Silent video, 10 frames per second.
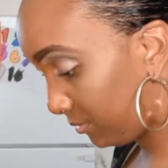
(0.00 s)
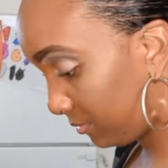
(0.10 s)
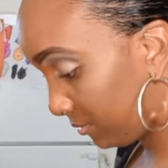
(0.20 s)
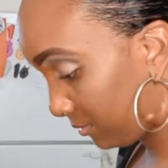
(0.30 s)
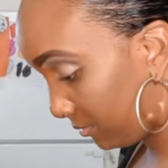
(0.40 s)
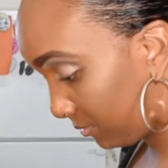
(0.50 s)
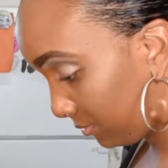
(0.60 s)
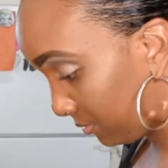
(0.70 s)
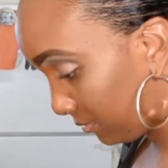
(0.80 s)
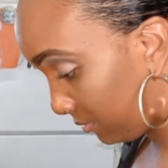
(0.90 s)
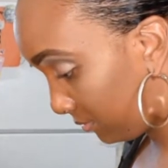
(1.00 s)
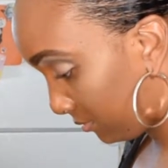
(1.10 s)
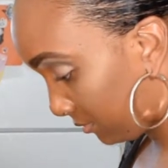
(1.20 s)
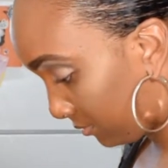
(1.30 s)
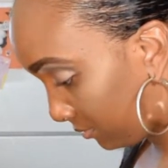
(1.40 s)

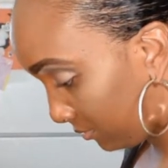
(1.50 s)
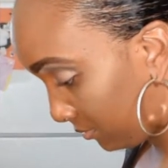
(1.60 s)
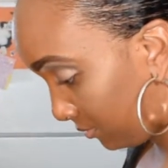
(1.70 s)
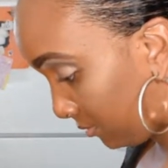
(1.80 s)
(silence)